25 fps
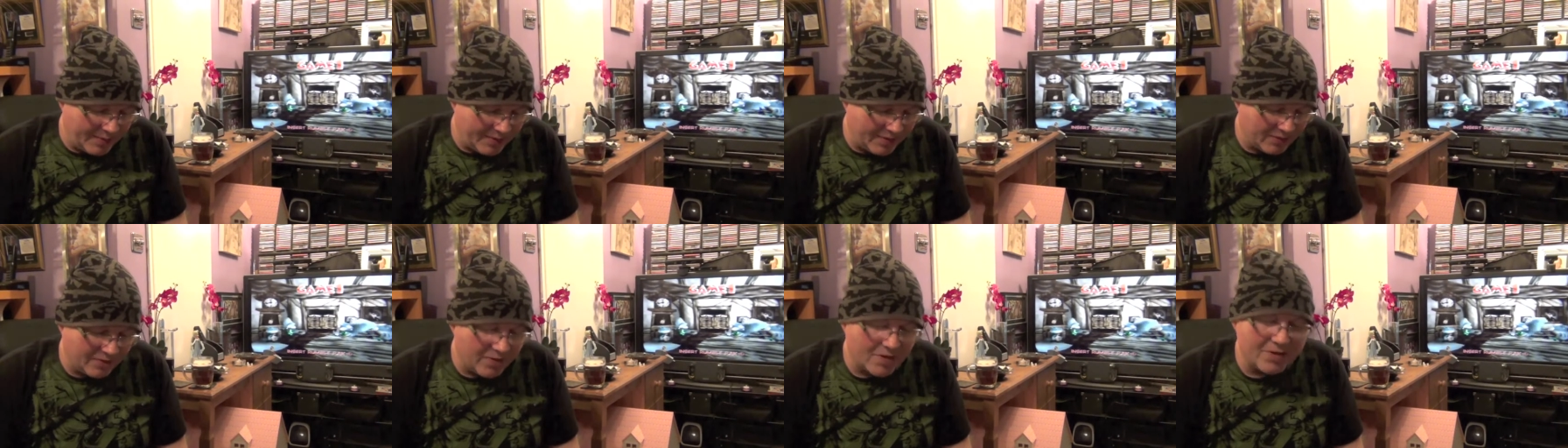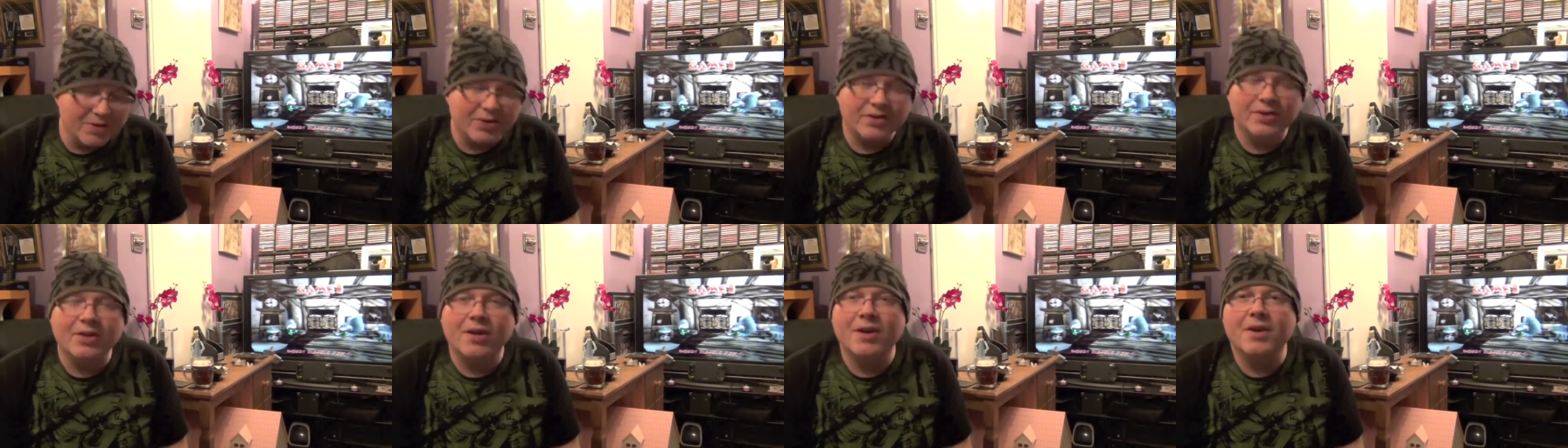It's a
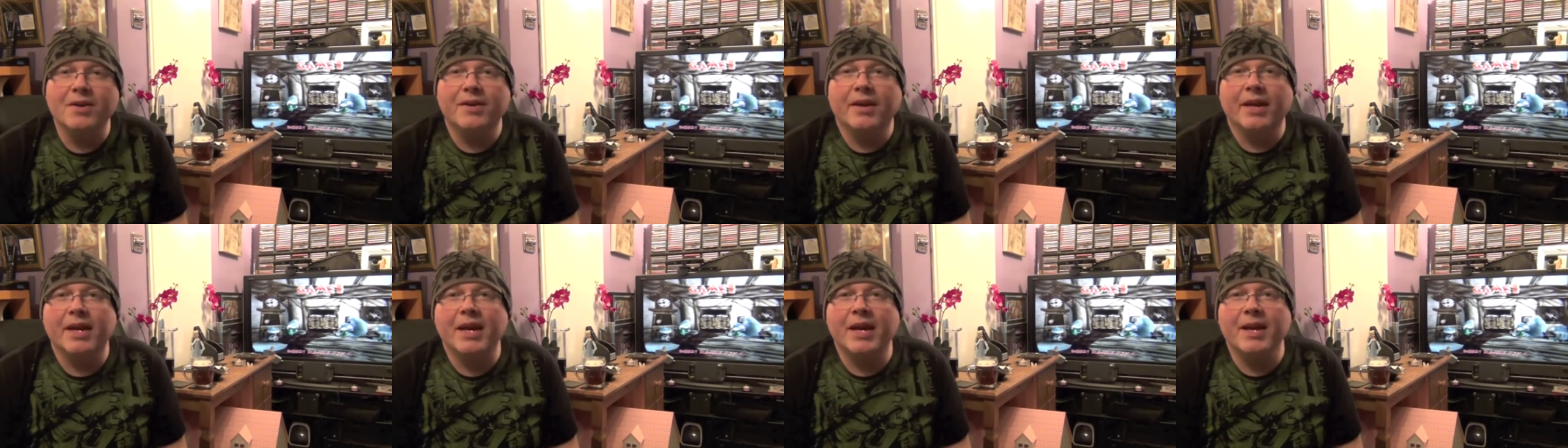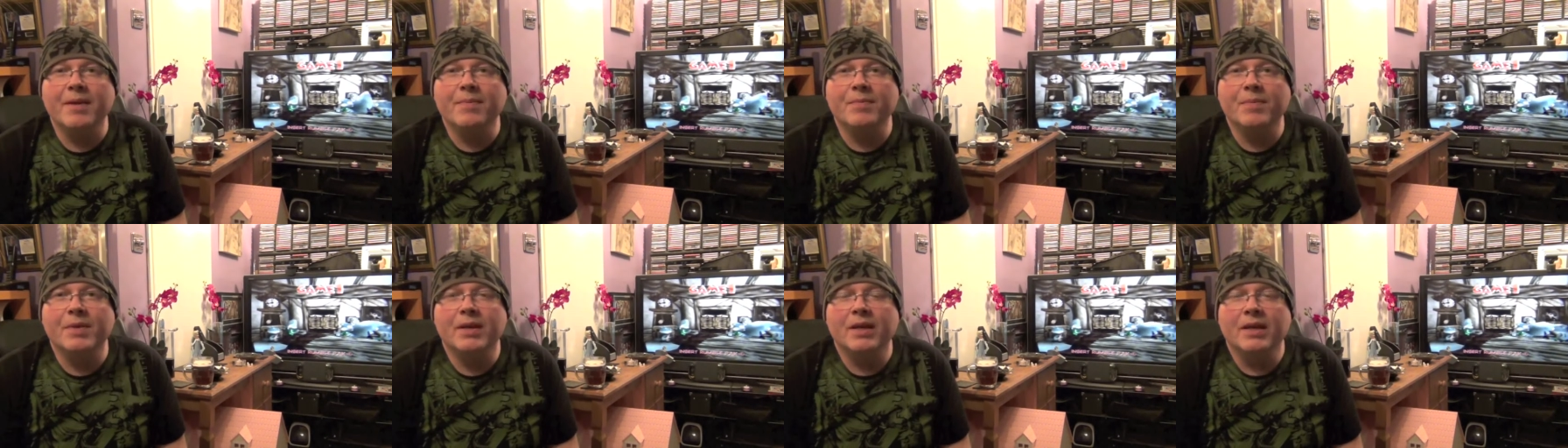Rockstar
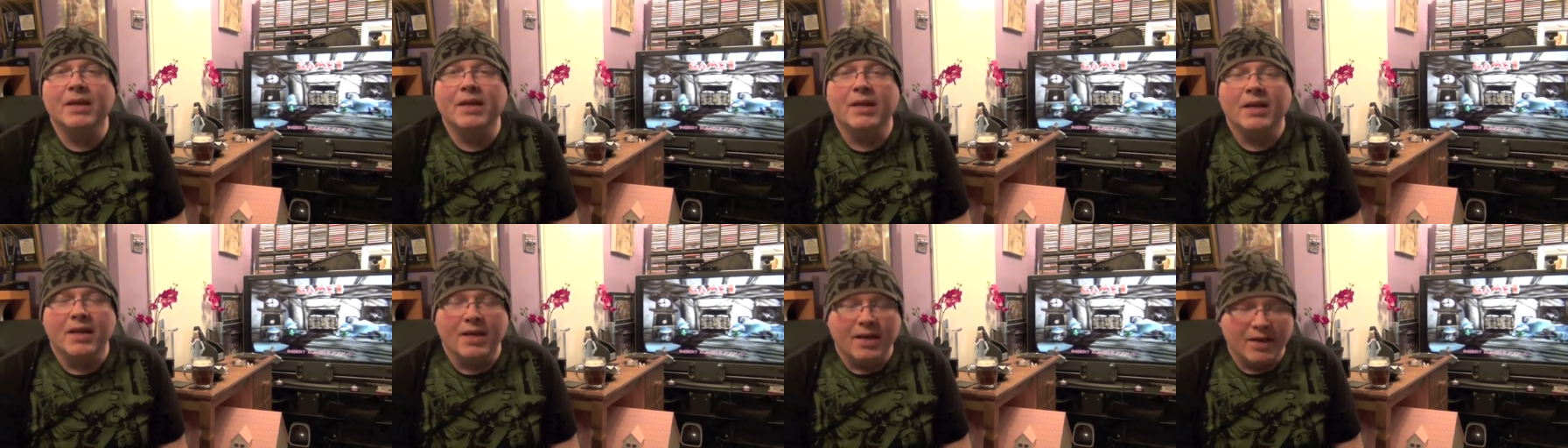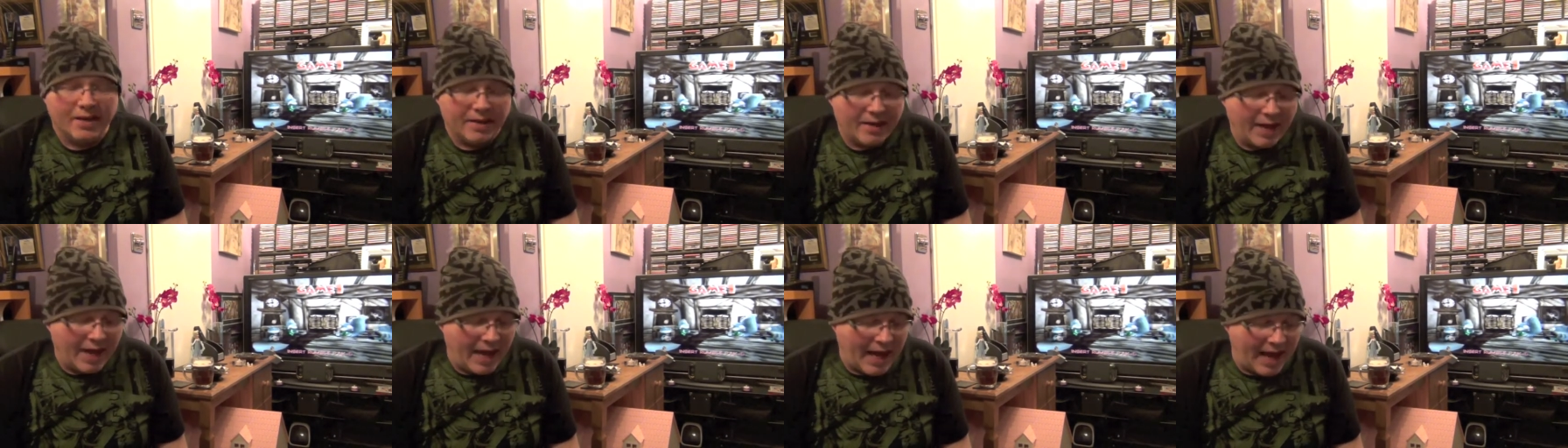game
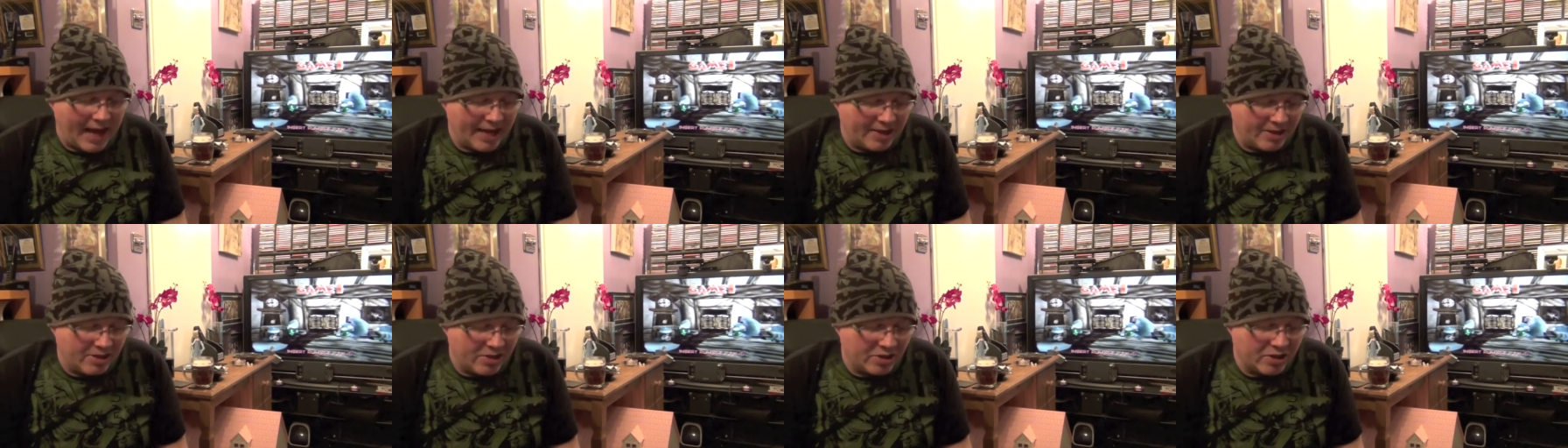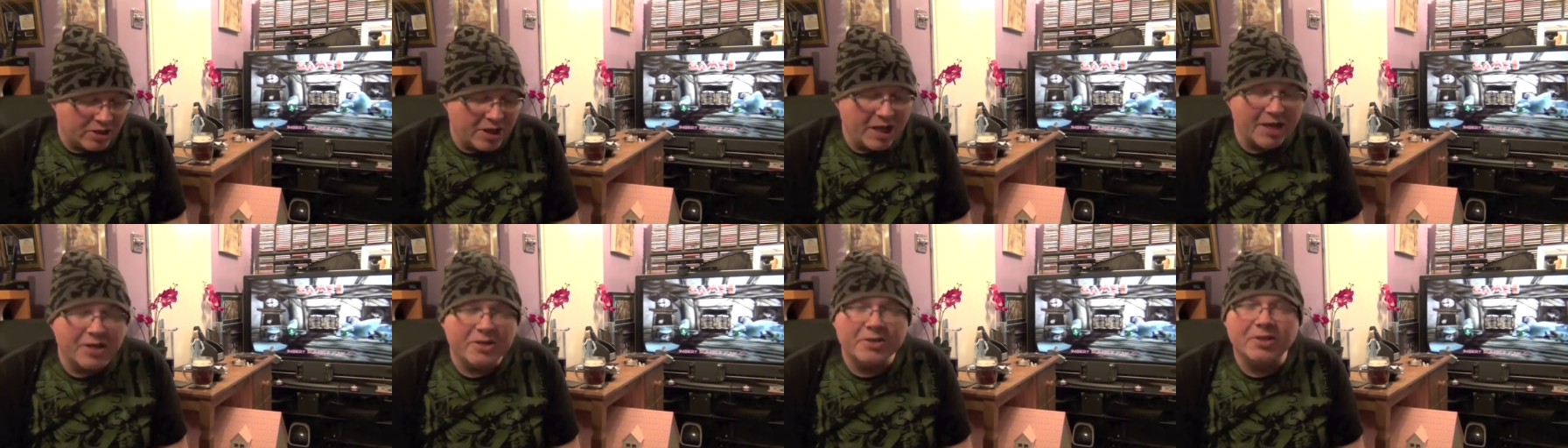that had to
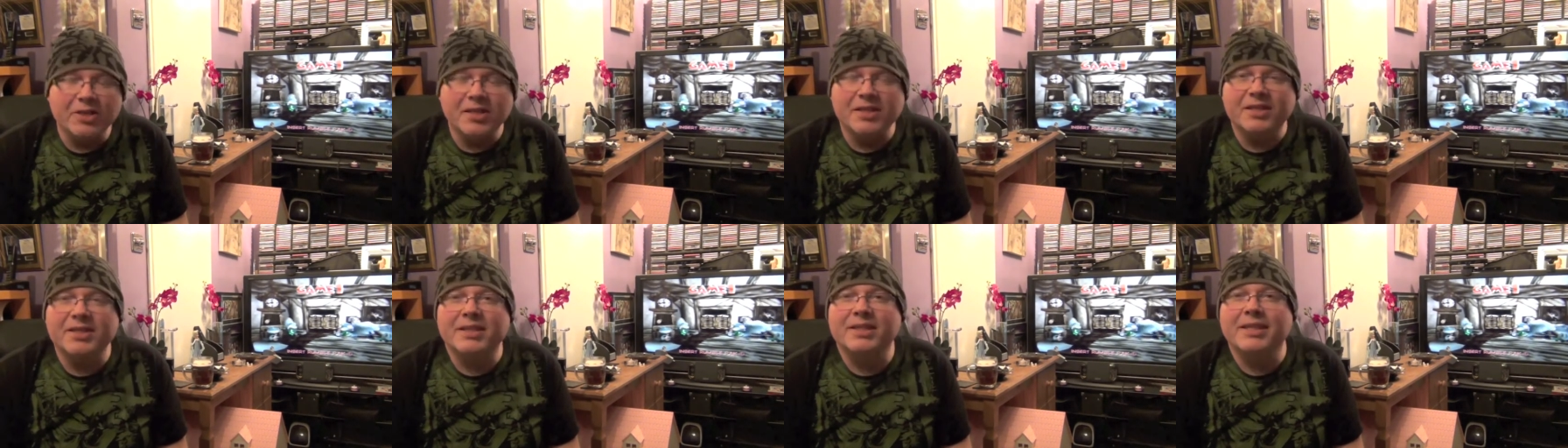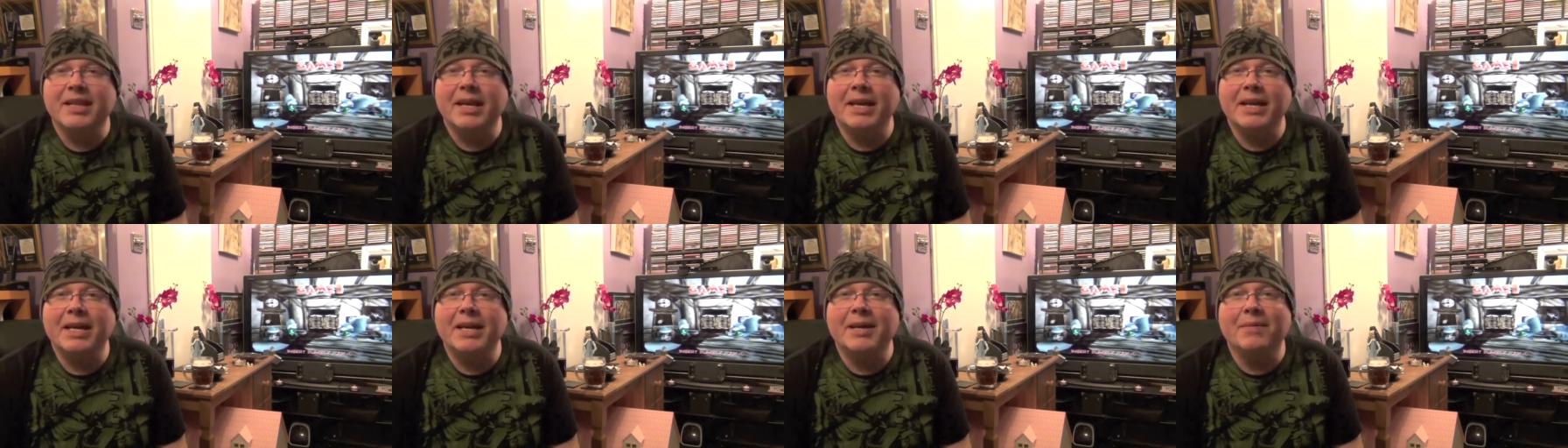change its
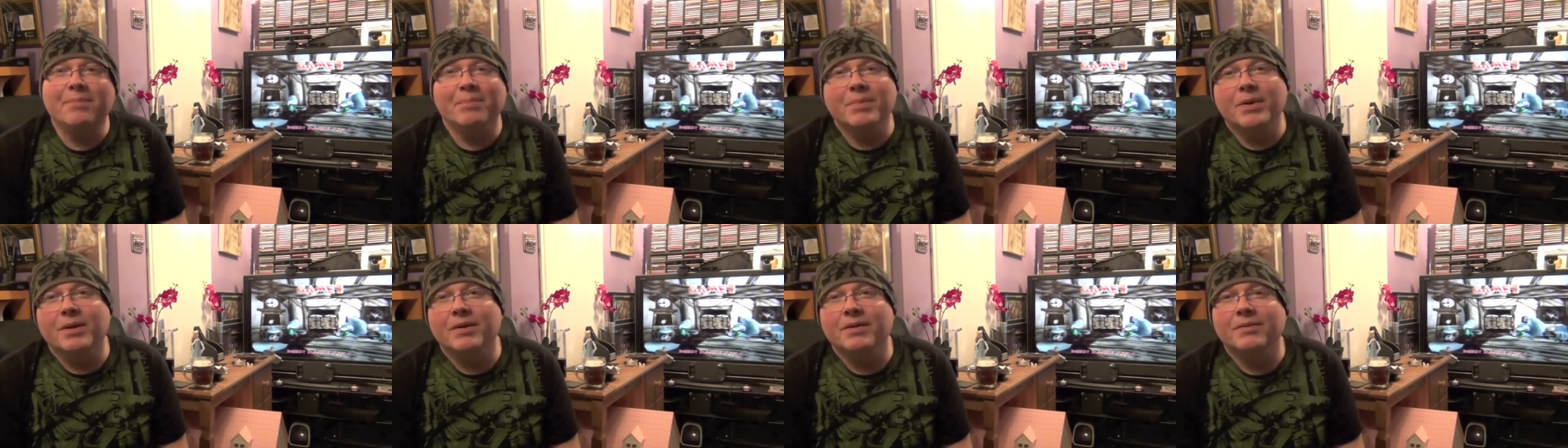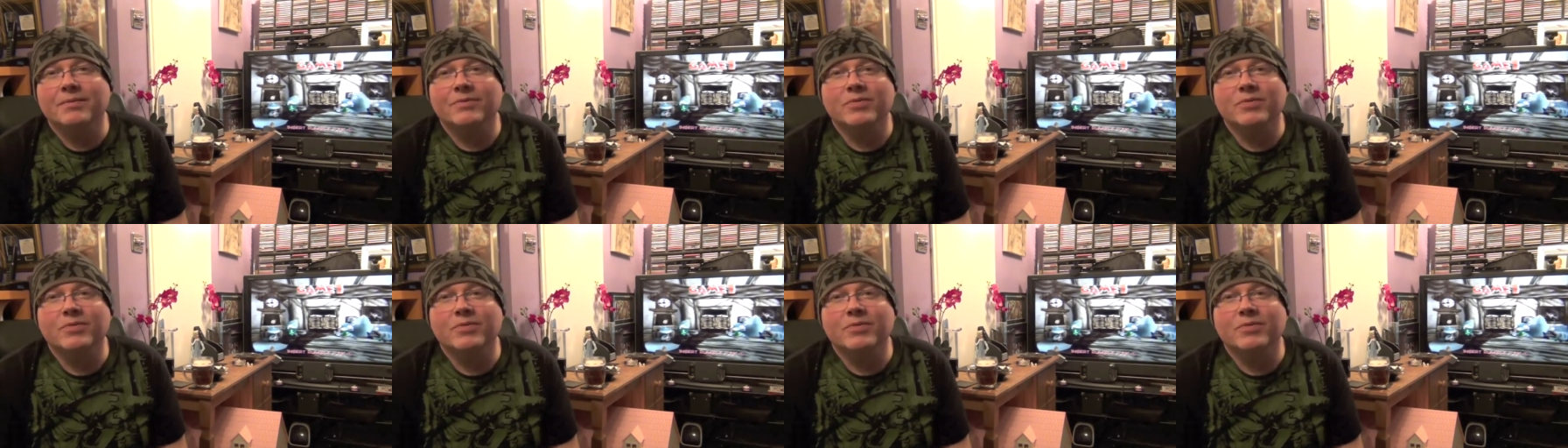name.